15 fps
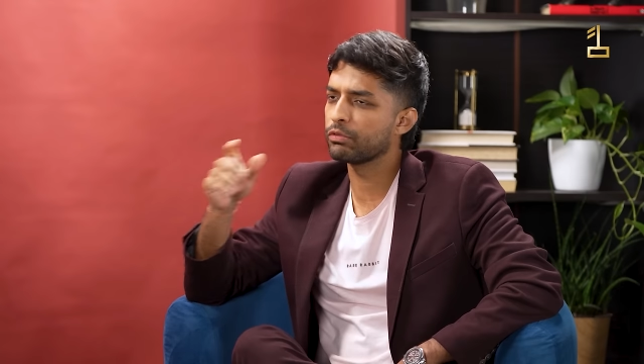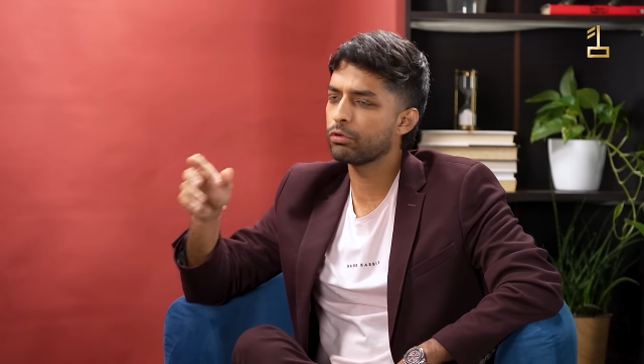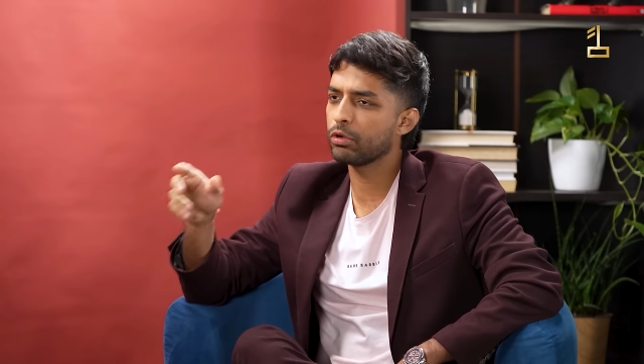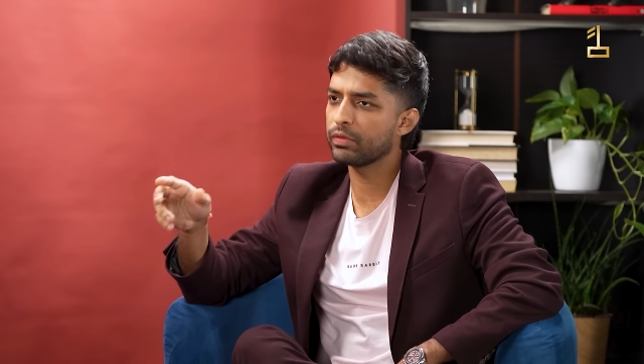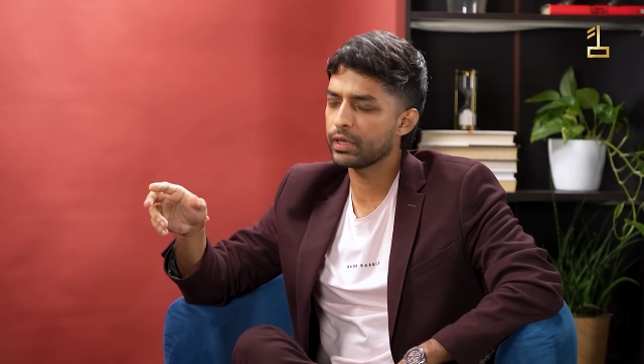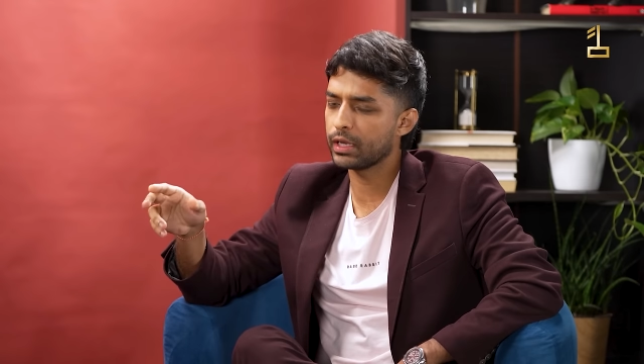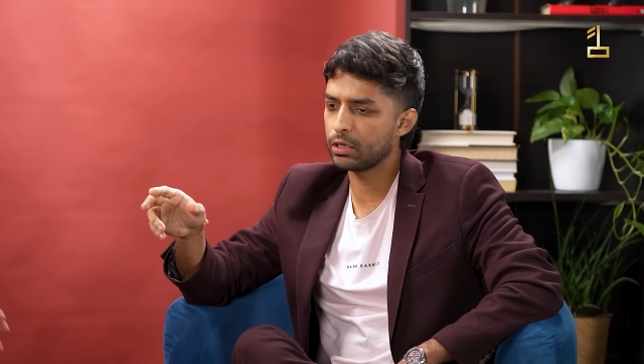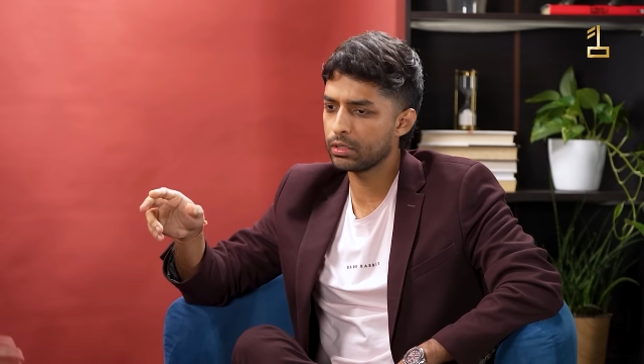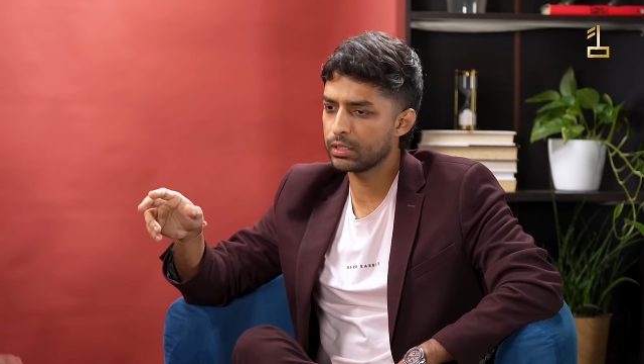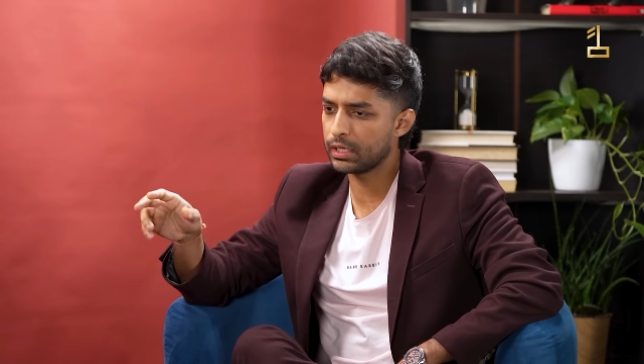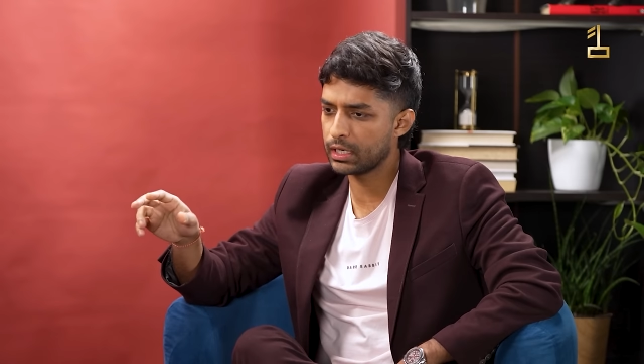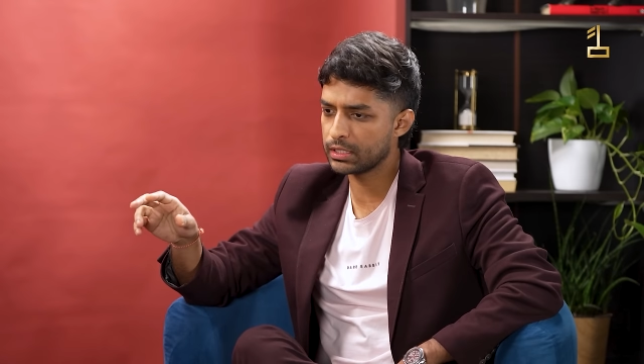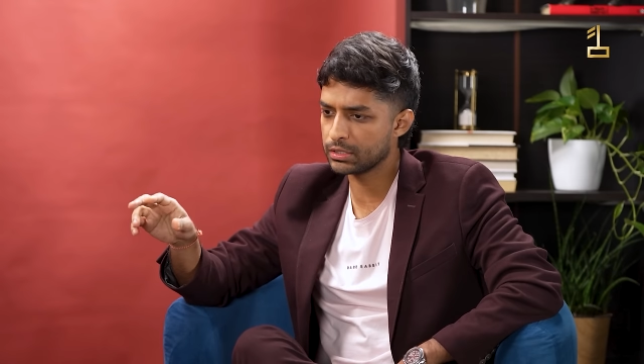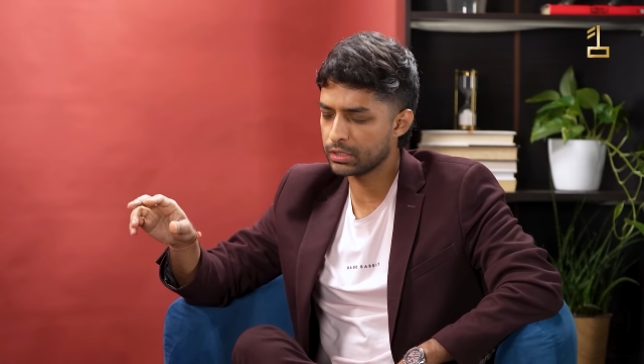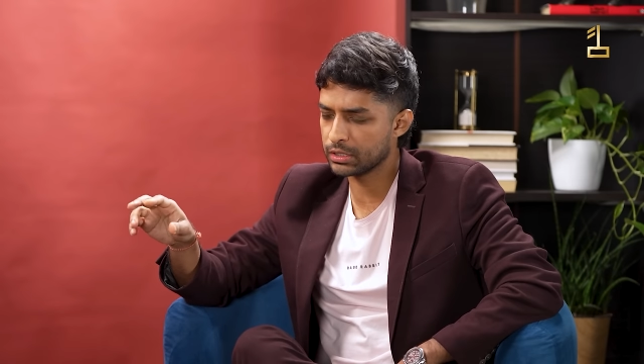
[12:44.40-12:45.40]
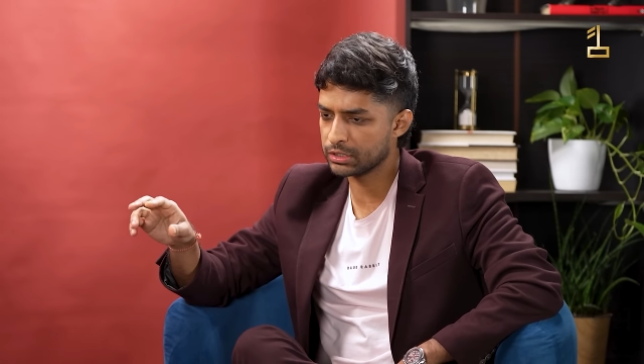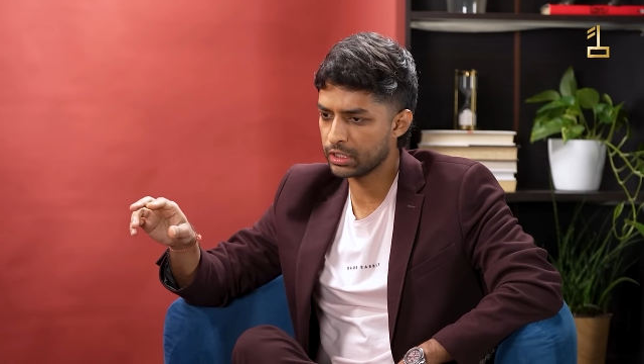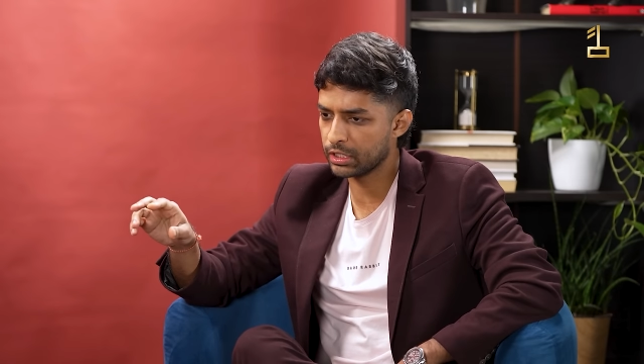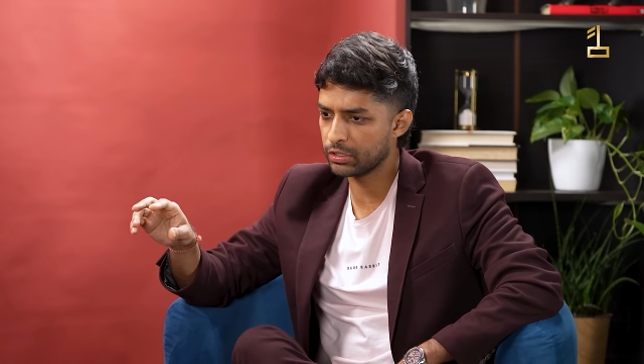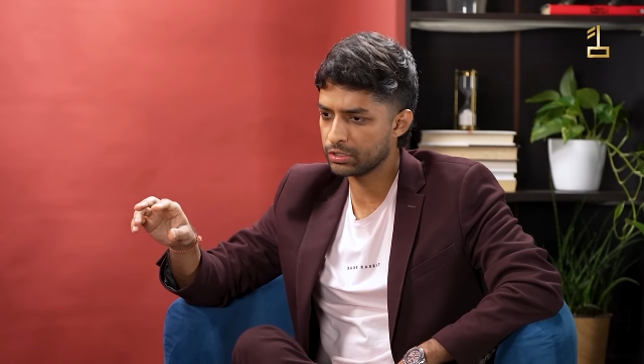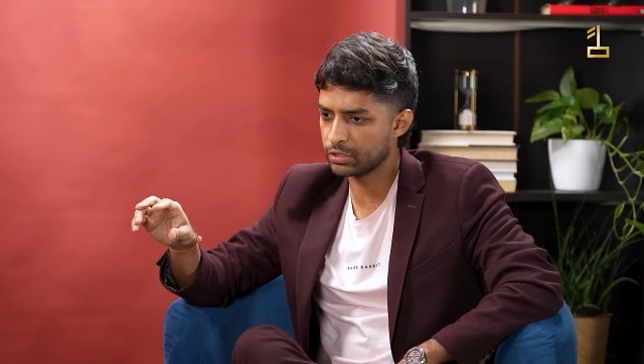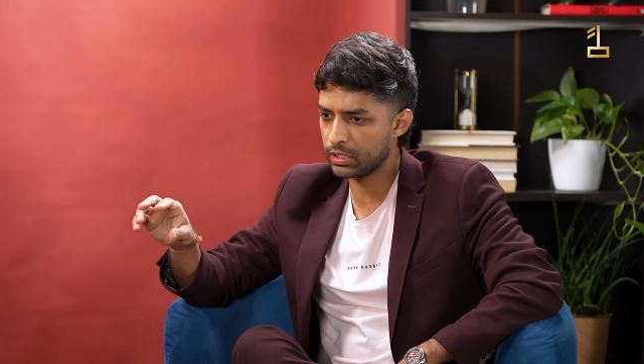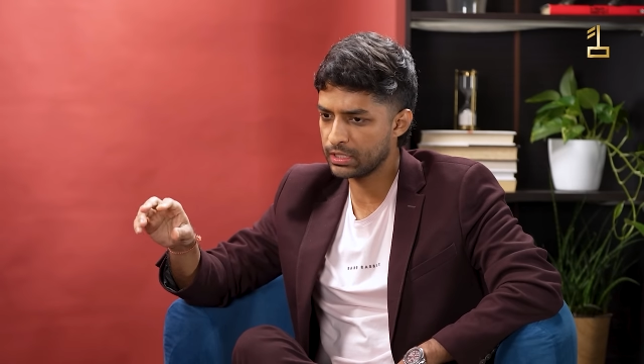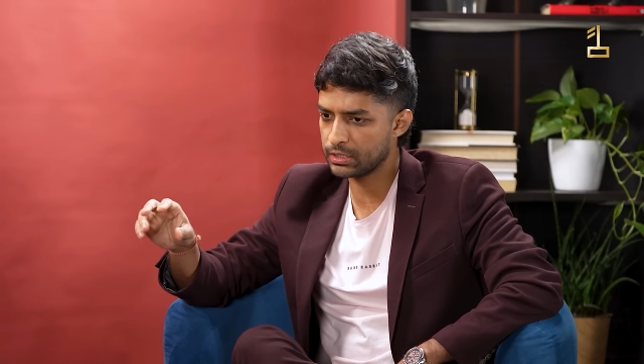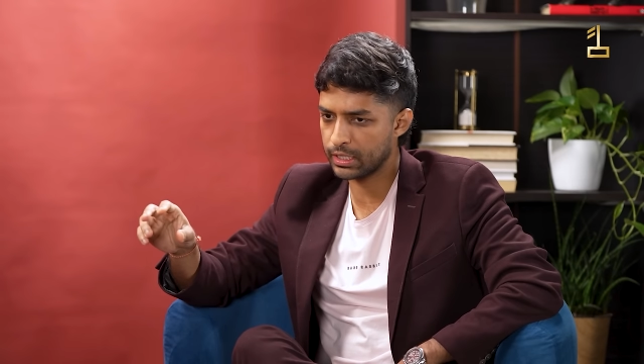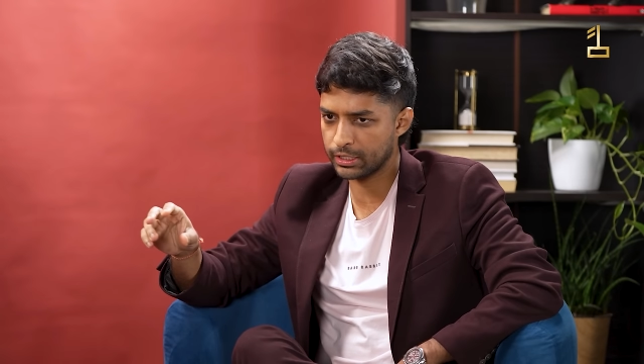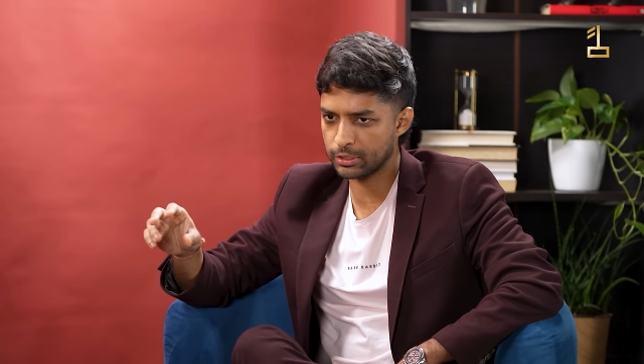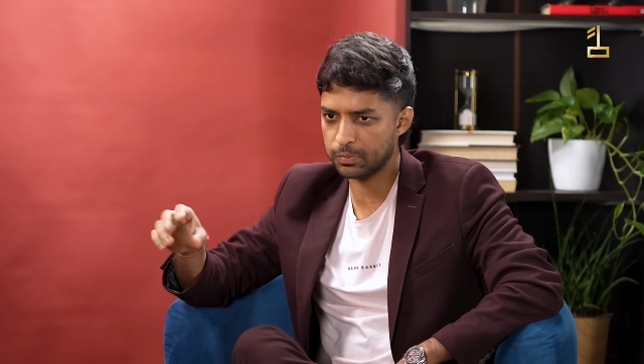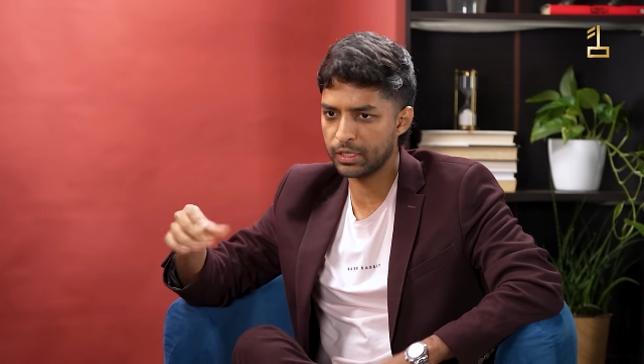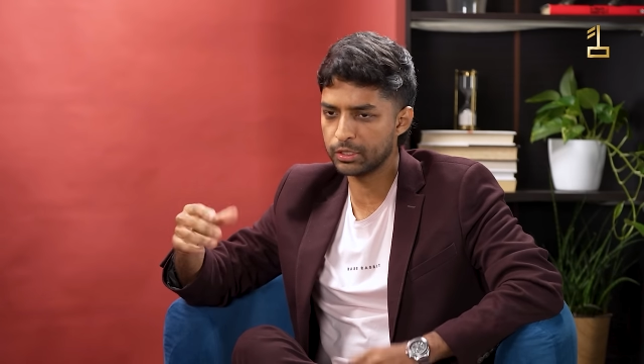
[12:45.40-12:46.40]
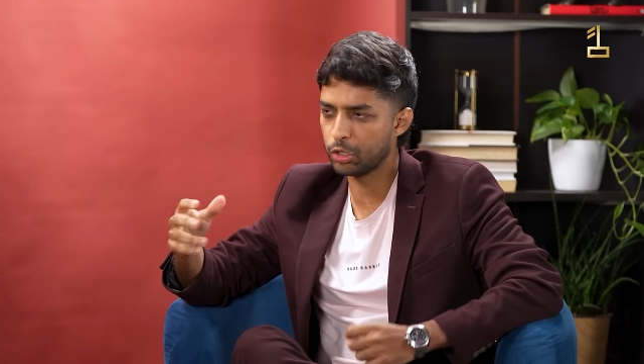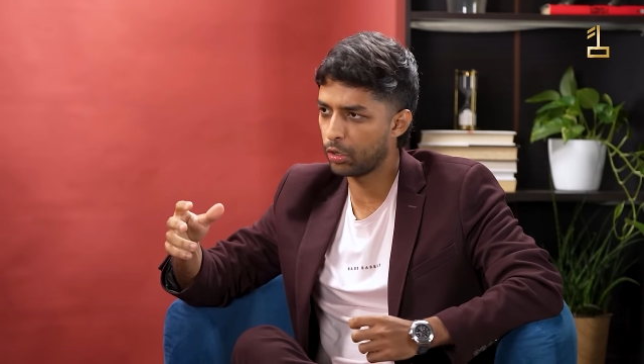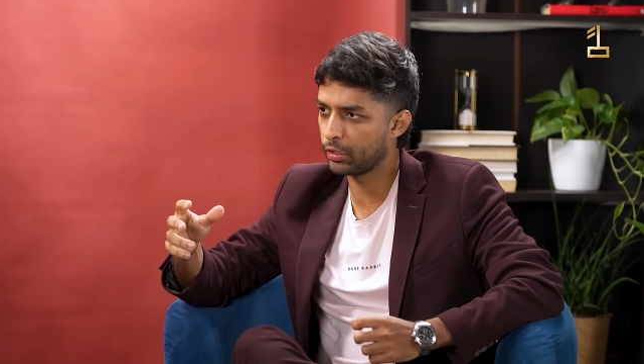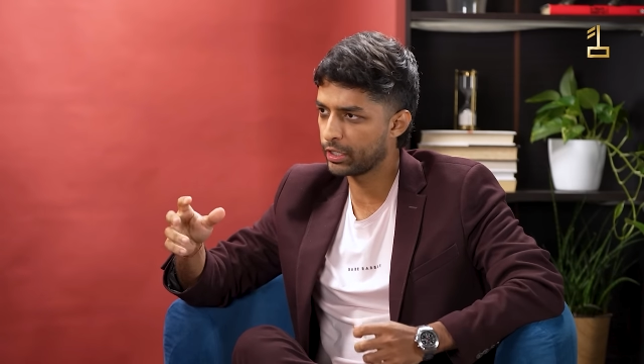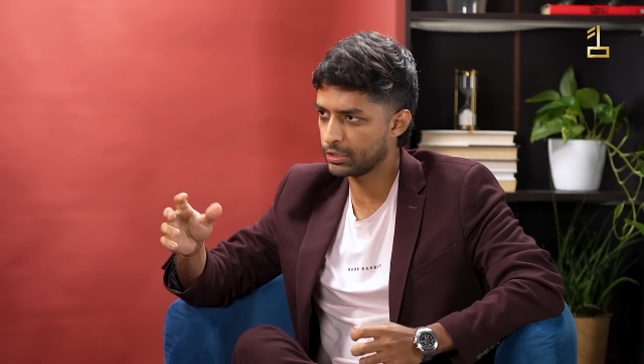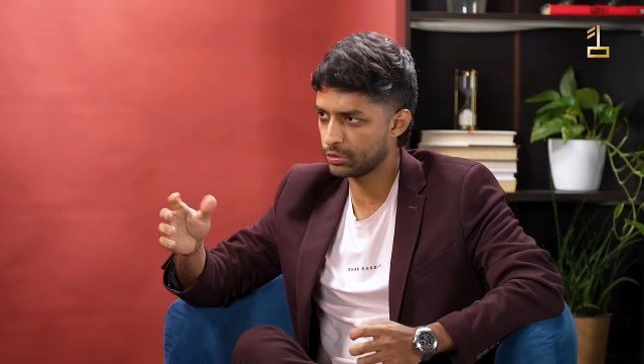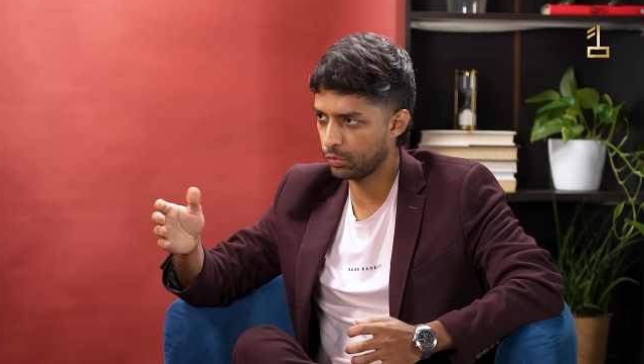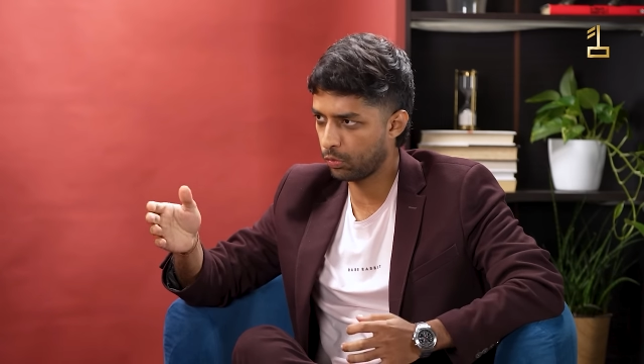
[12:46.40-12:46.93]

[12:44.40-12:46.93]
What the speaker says: before we get into that, let's explain the audience